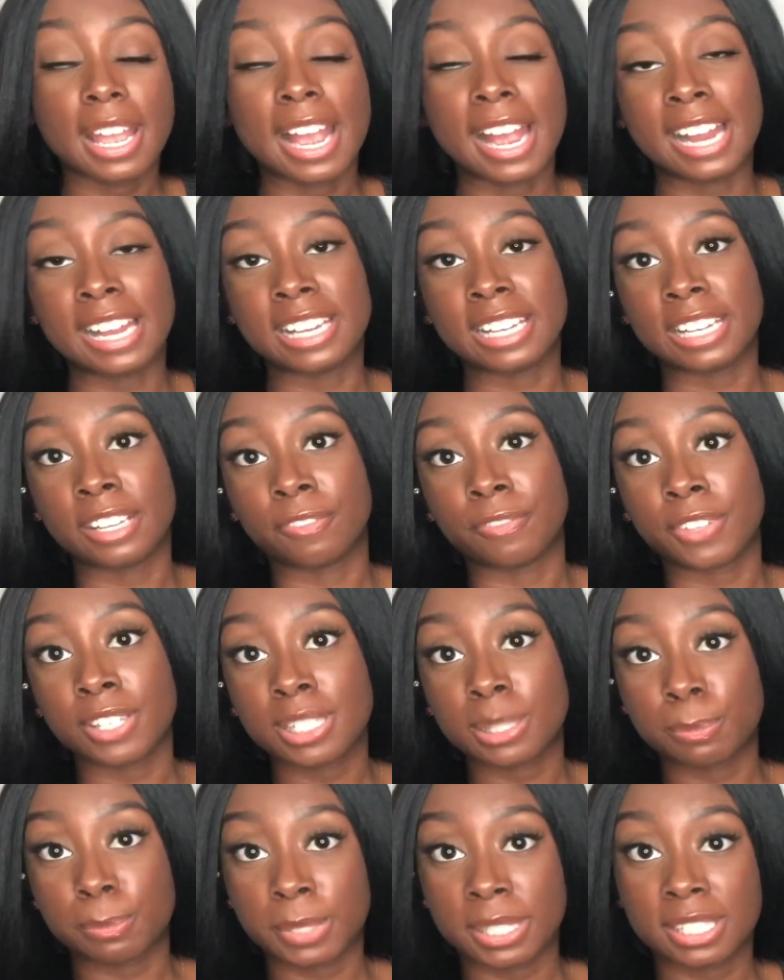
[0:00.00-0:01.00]
And if
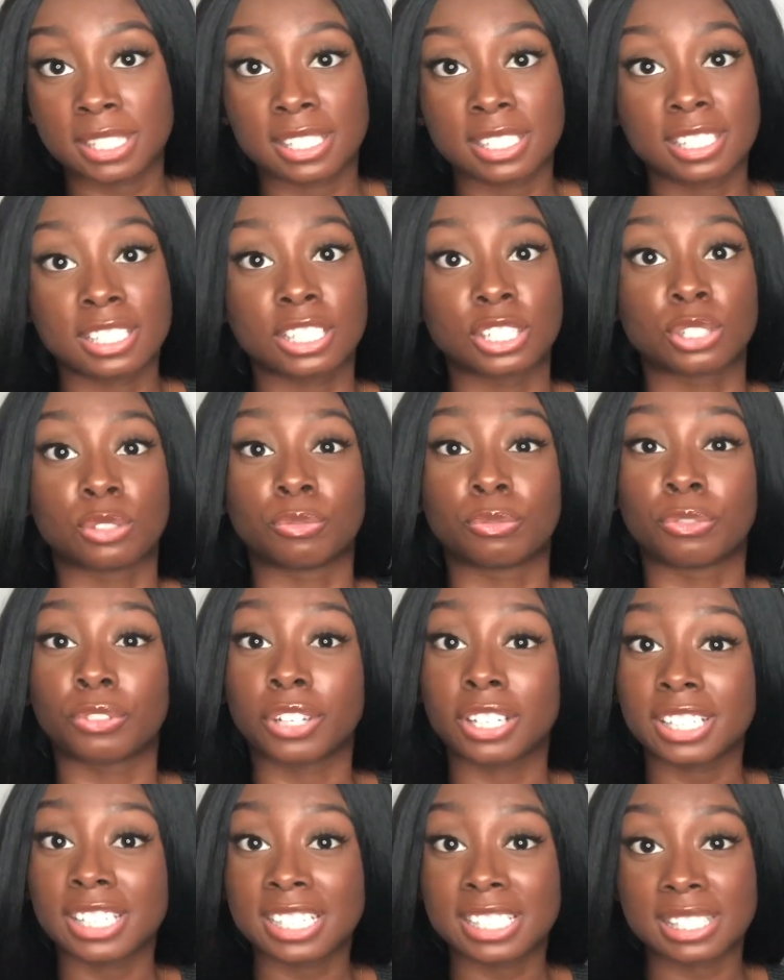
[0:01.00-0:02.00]
this business is
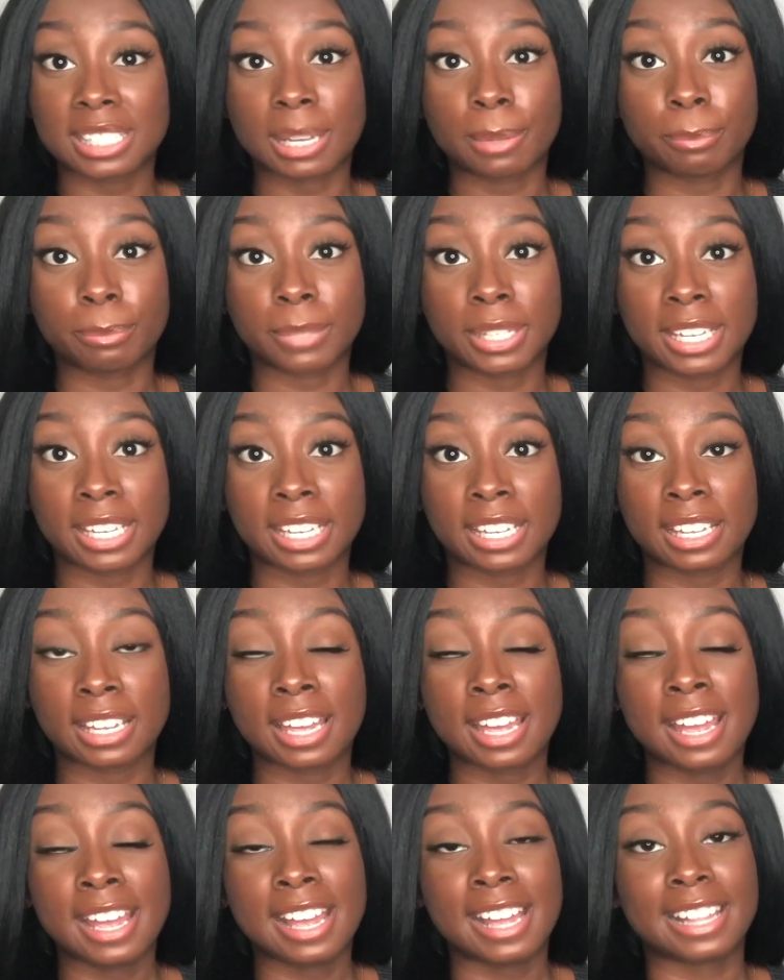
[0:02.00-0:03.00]
really something
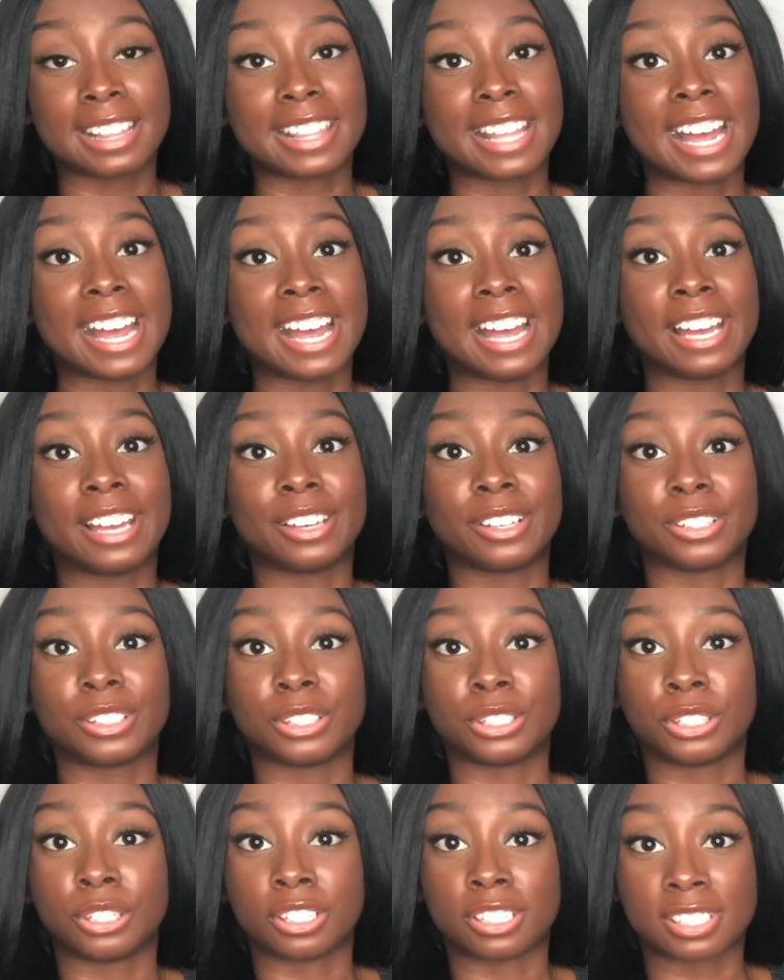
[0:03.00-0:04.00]
that
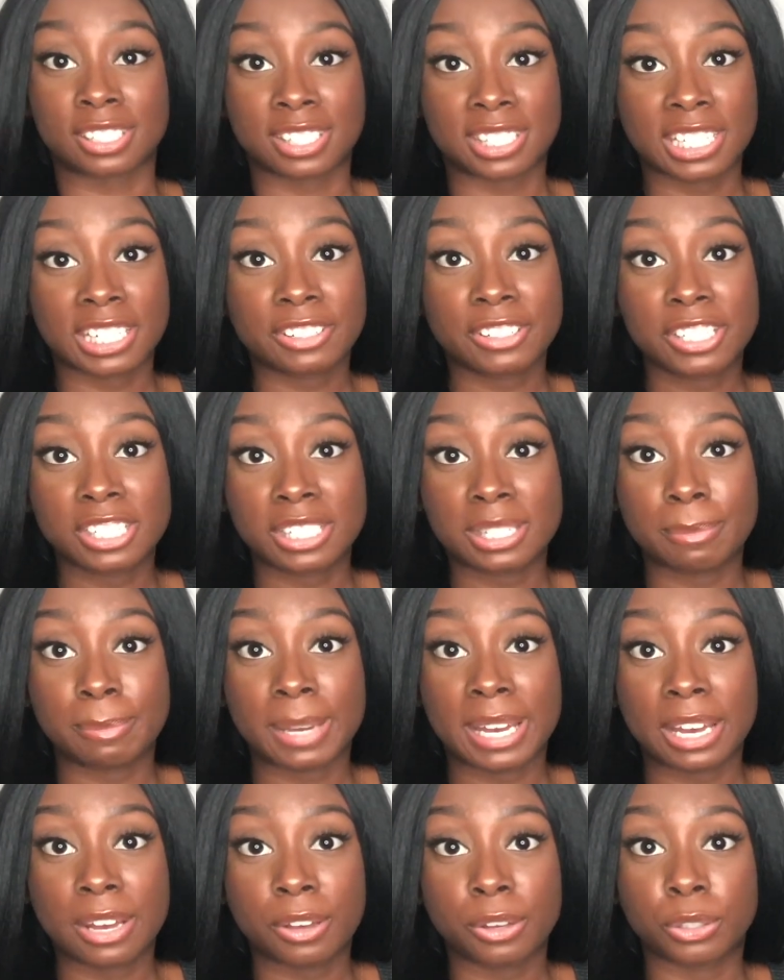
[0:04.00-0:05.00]
you're serious
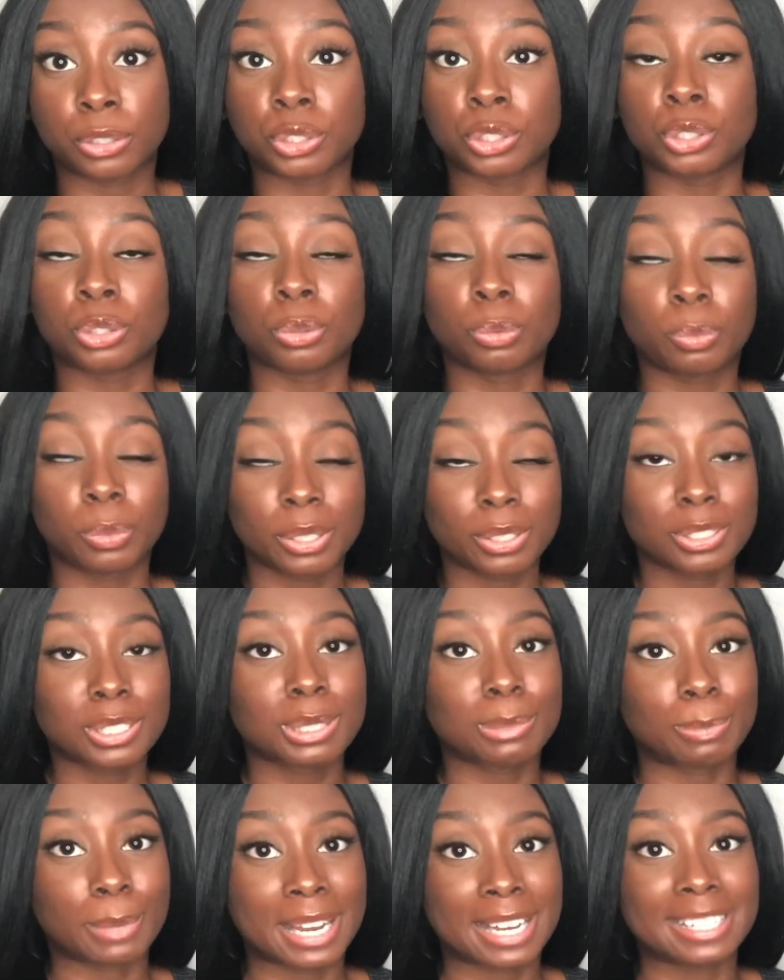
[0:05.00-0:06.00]
about, you will
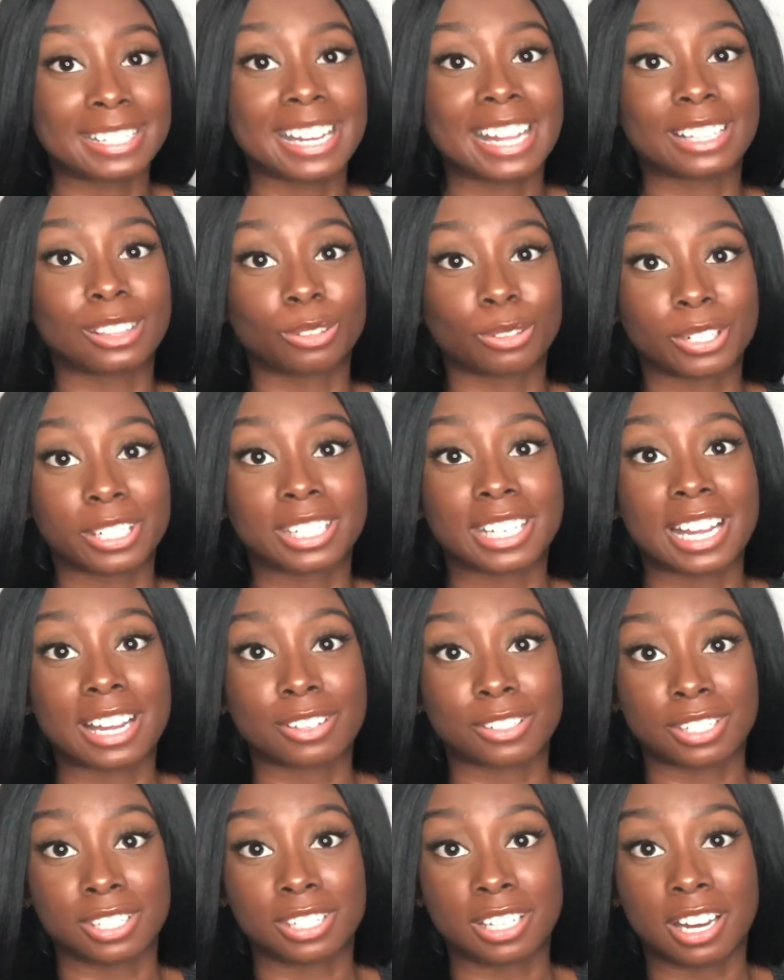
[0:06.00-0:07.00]
spend that
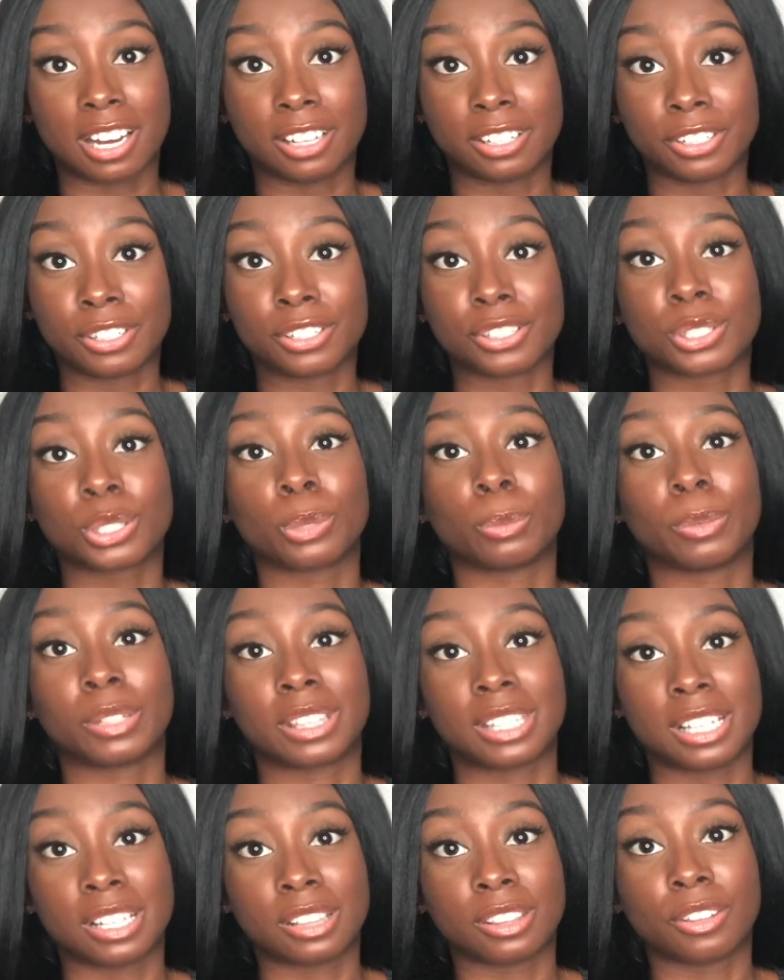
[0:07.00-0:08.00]
$3,000
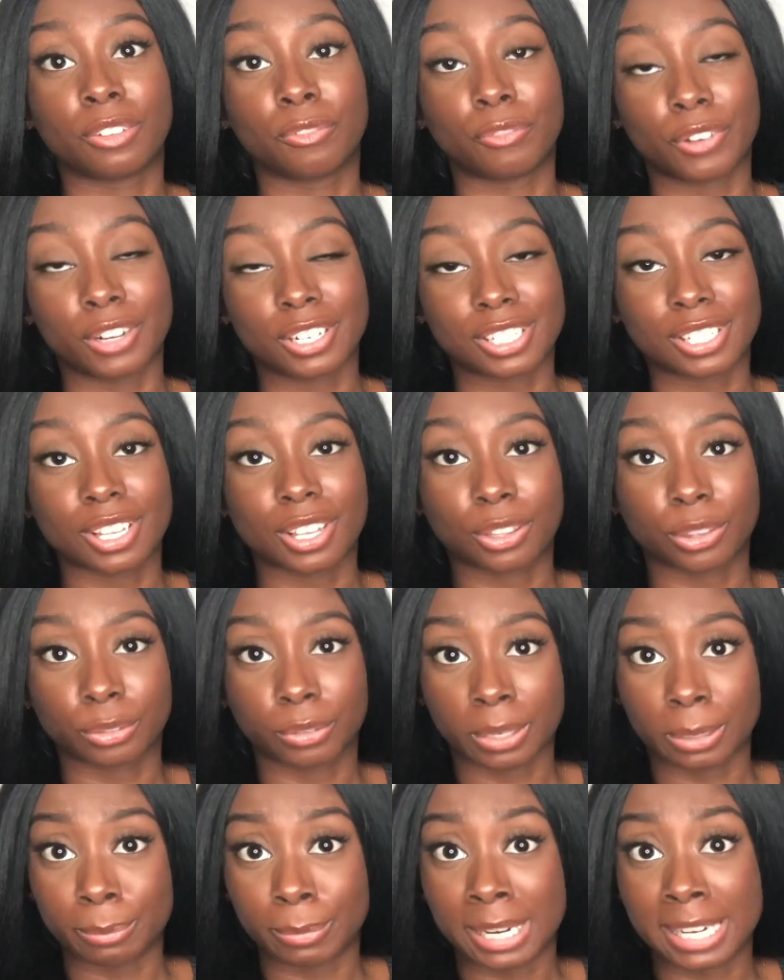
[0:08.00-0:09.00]
within the first
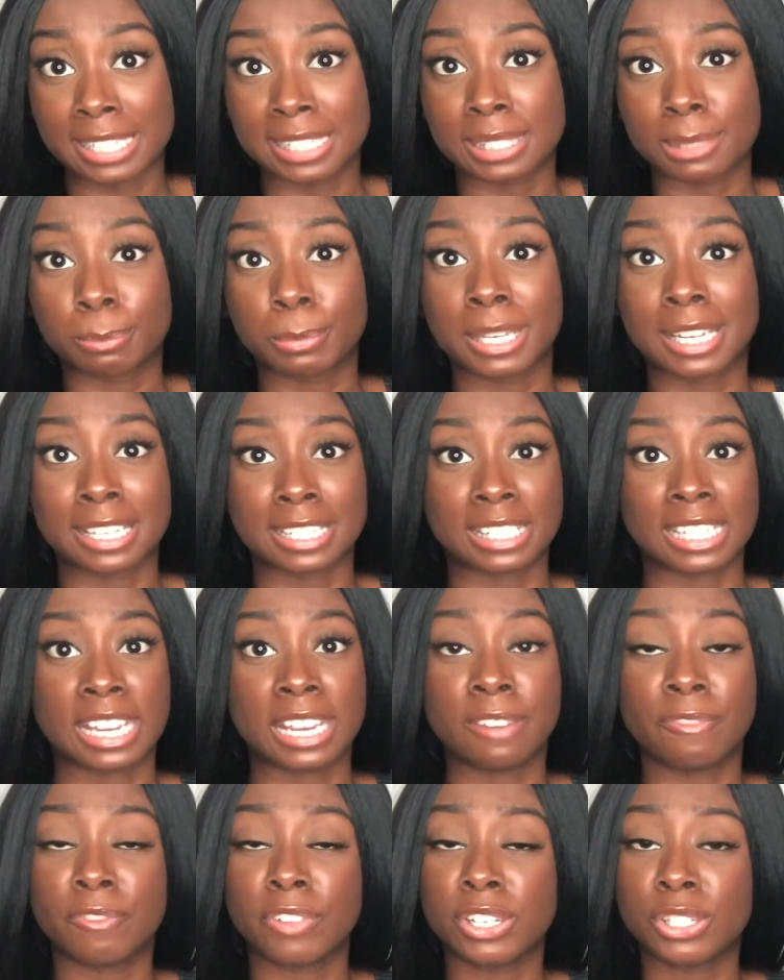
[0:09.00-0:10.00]
3 months because
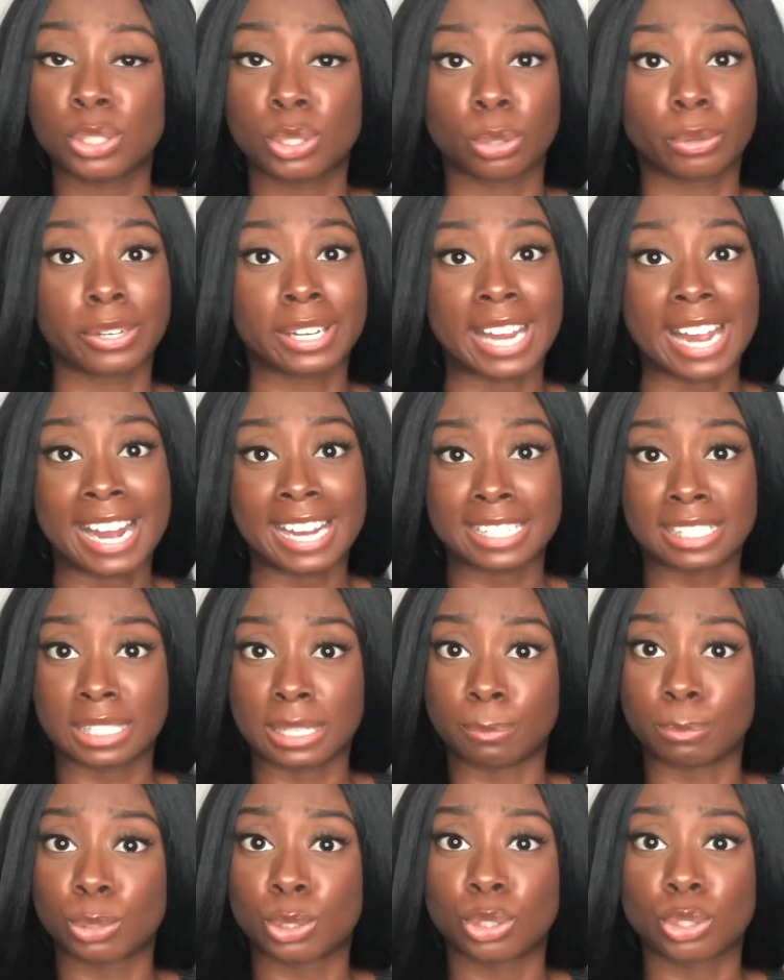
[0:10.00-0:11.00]
inventory adds
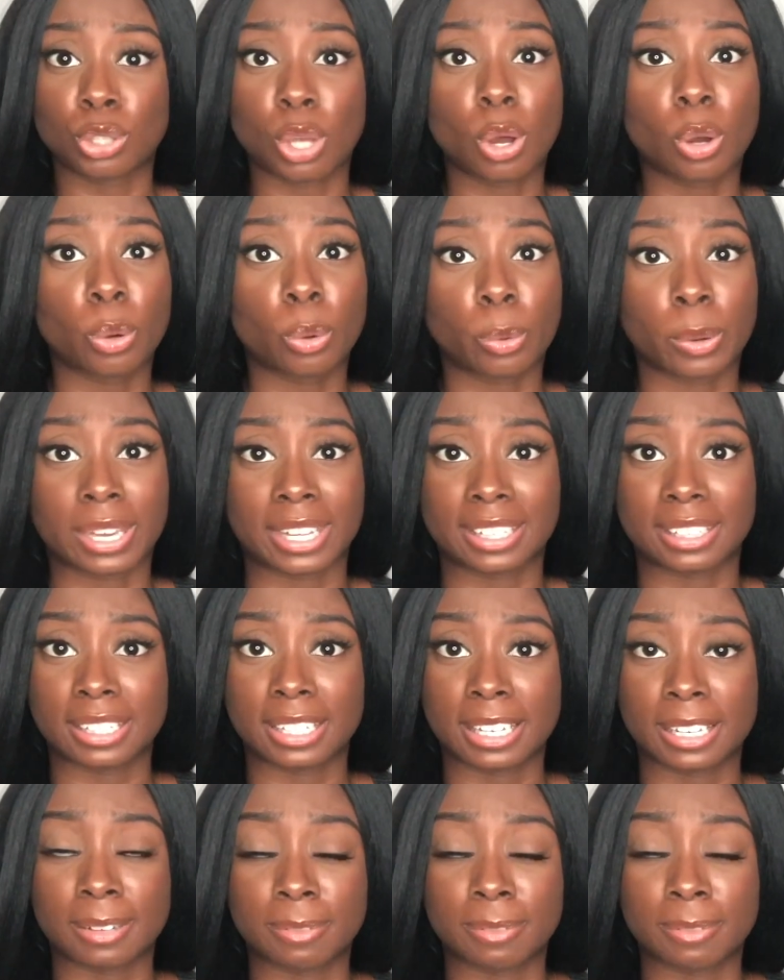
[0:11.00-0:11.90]
up so quickly.